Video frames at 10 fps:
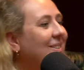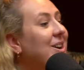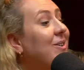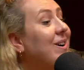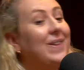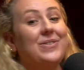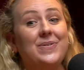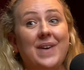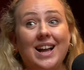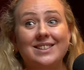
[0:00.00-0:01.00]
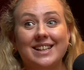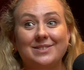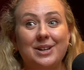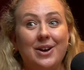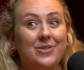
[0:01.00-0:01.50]
we all go through phases.
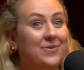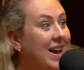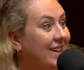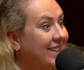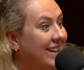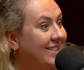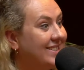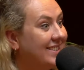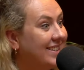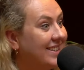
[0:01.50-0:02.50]
We go through phases. I